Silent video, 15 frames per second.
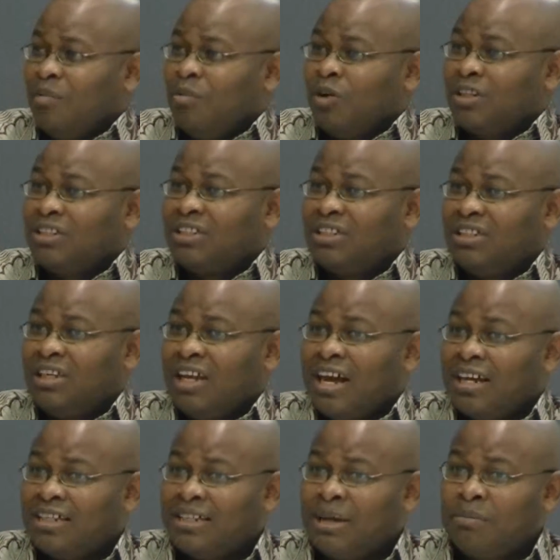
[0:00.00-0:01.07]
but the
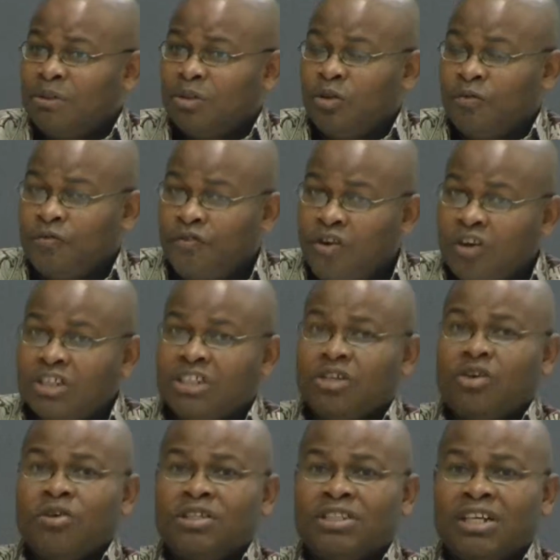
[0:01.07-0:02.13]
attempt to forge a
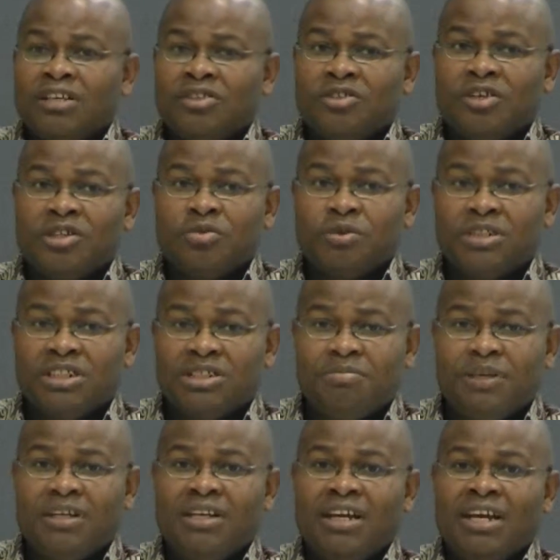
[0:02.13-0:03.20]
consensus, which is
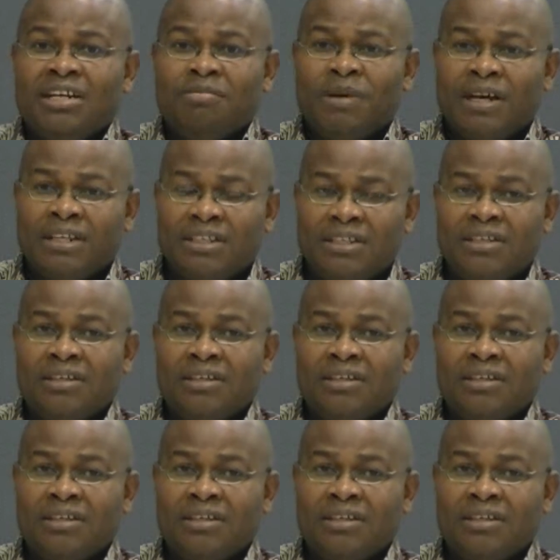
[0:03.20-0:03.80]
being led by